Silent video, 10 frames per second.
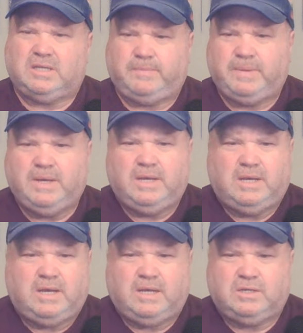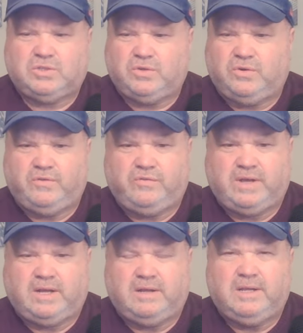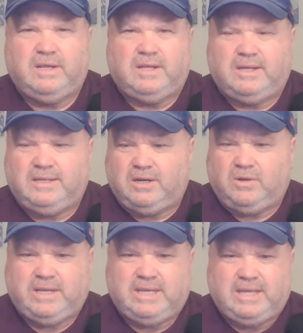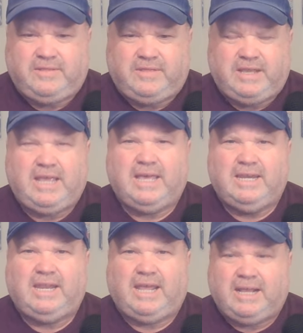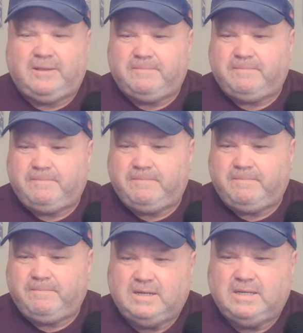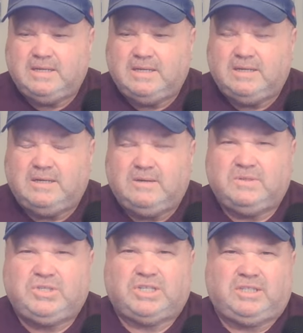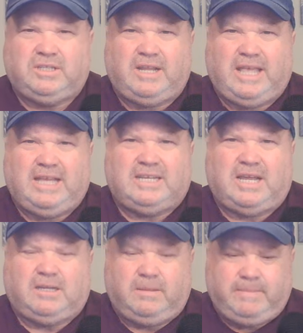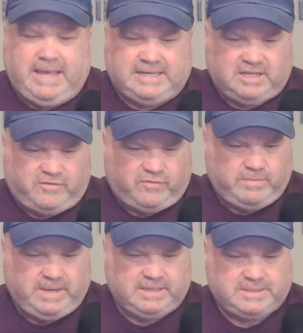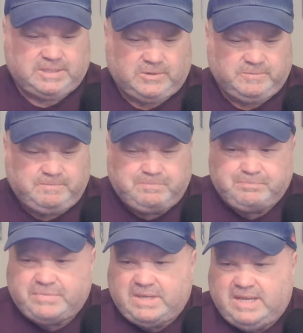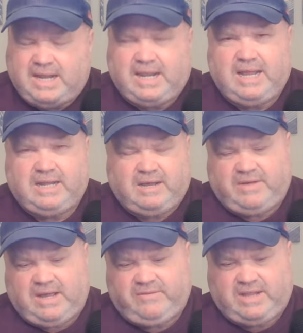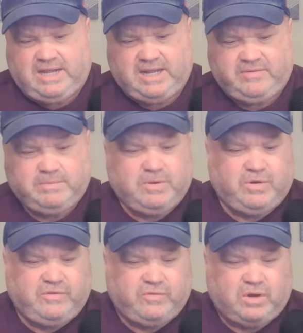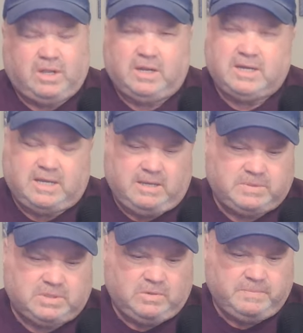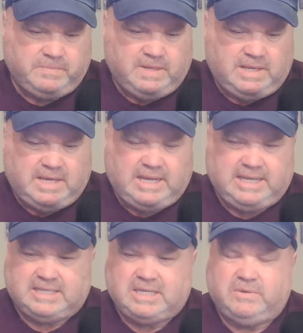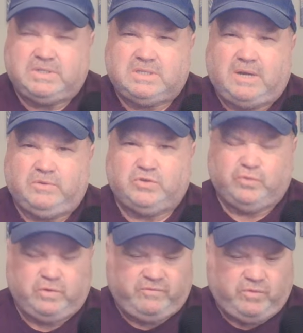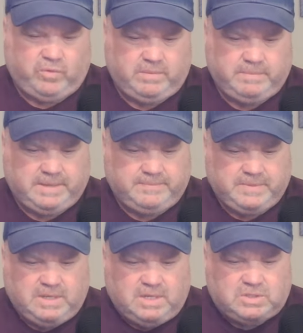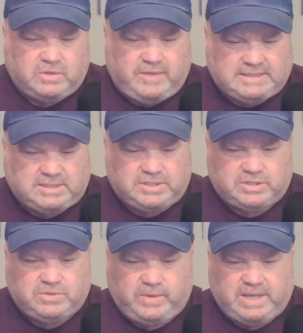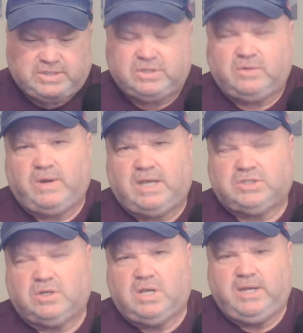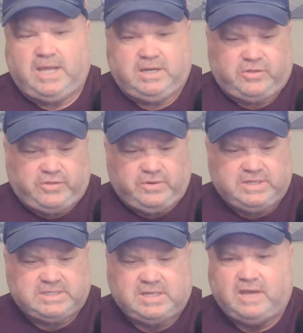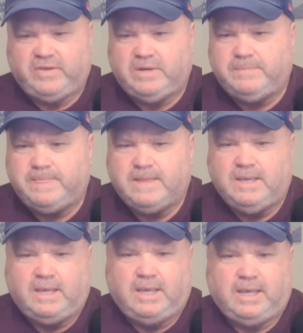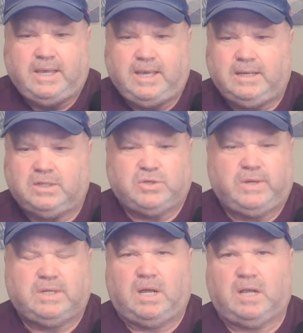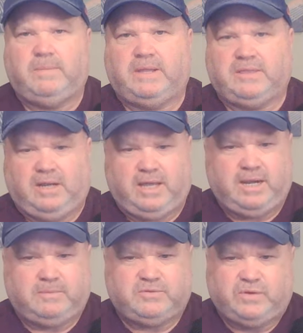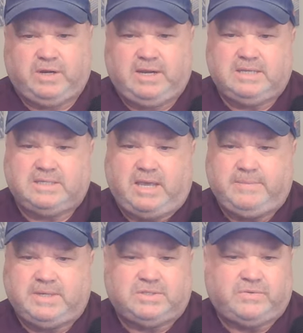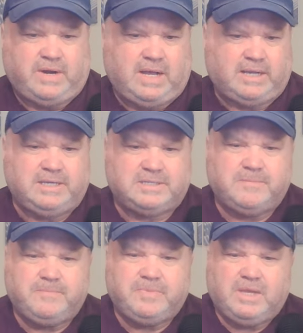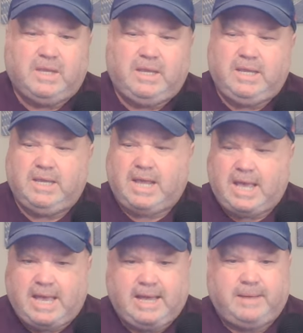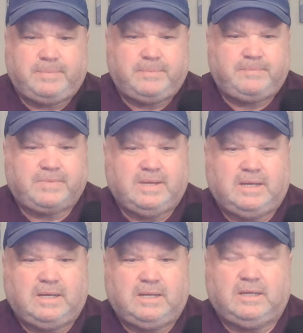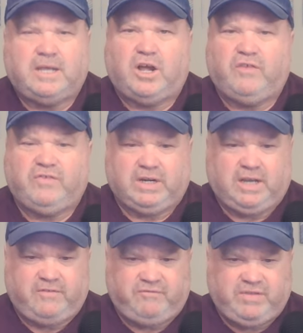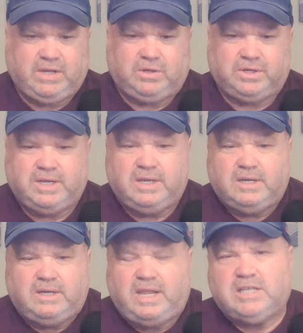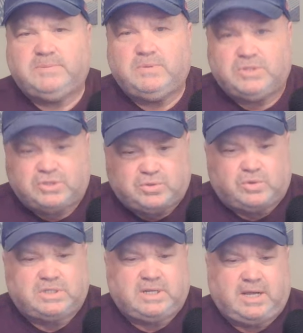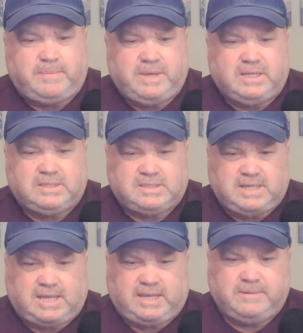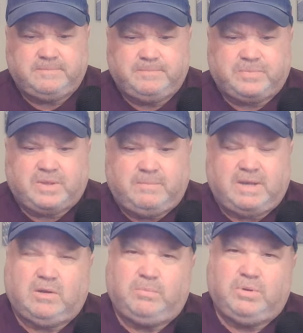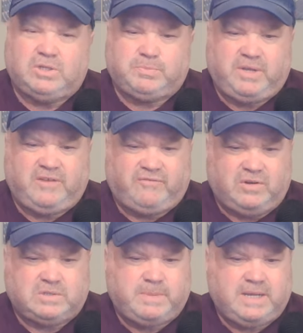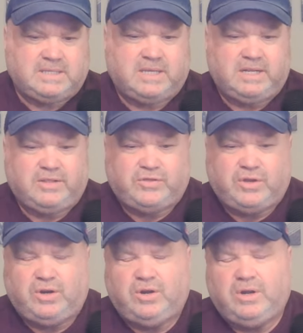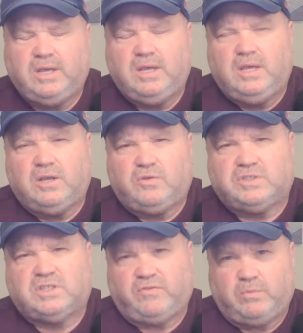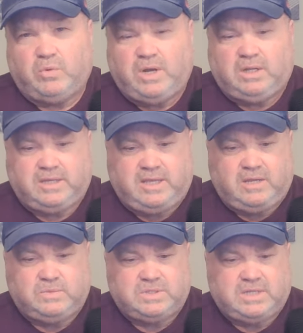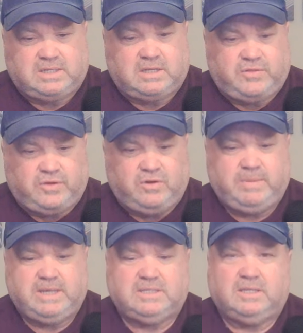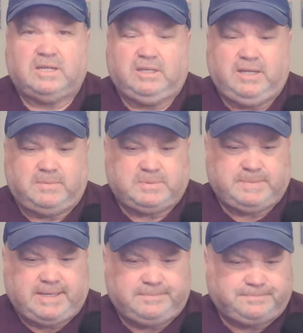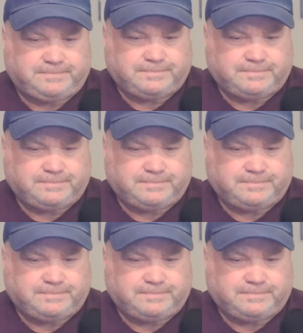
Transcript: up uh, sort of uh, you know, it, it, the ending was just a little anticlimactic for me. So, and I liked I've, I've liked David Bote for a long time, so I, I guess I was I was rooting for him. But so that's the situation. The roster cut down to 37, and let's go ahead and talk about the lineups for today's game against the Rockies. Ian Happ uh, led off in left field. Dansby was at shortstop, hitting second. Michael Busch played first base, hitting third. Christopher Morel again was at third base in the cleanup spot.